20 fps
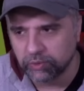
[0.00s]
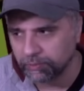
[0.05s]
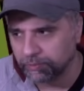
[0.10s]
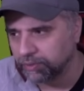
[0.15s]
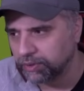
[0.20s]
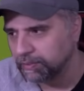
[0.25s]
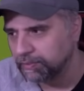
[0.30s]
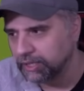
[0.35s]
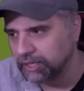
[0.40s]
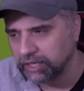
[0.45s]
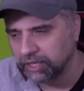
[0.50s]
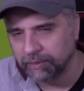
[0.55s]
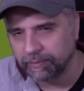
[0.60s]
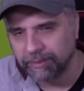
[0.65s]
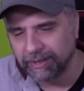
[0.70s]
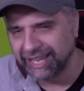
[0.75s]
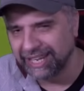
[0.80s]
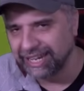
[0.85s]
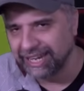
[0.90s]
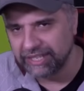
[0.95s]
We're probably going to
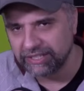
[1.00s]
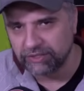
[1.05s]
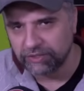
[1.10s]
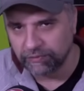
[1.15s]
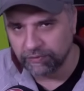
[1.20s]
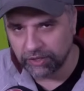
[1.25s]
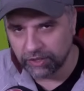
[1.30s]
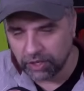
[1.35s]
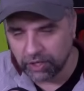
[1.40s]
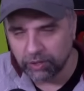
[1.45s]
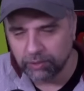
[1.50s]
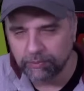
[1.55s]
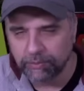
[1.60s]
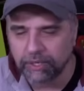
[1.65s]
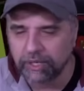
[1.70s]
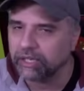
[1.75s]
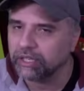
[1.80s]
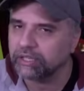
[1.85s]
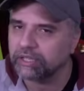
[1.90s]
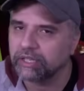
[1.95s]
play less of a low
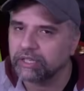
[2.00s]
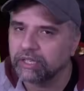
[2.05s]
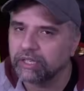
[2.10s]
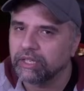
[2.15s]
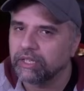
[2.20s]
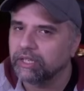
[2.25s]
block,